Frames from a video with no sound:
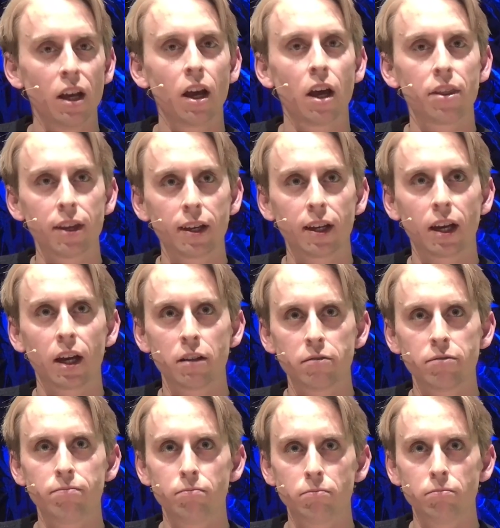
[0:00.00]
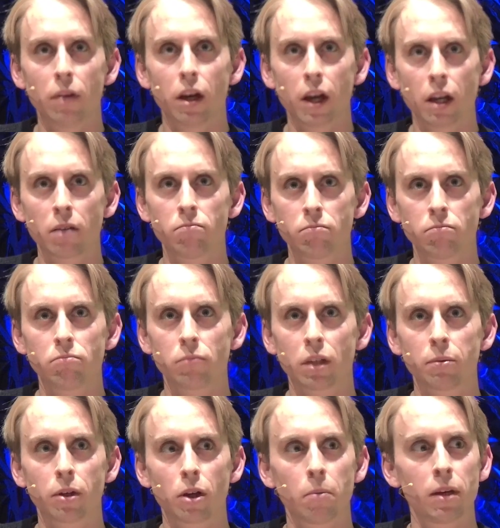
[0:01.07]
I mm. think I've um, I've
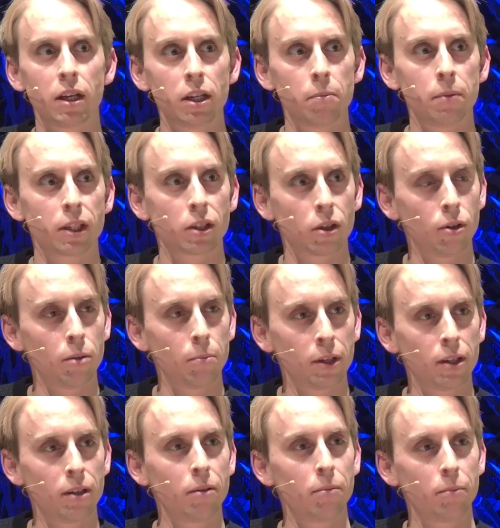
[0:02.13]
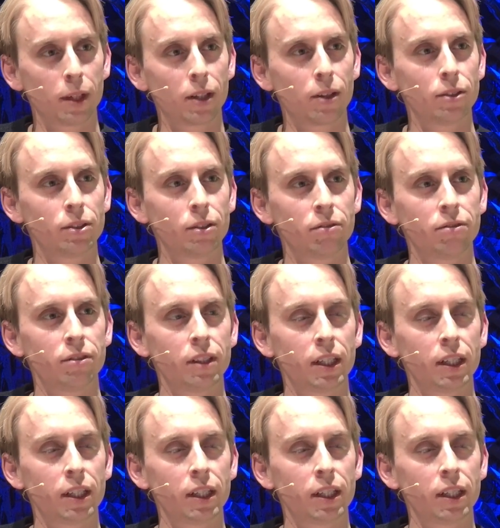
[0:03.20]
become a little bit calmer because of uh,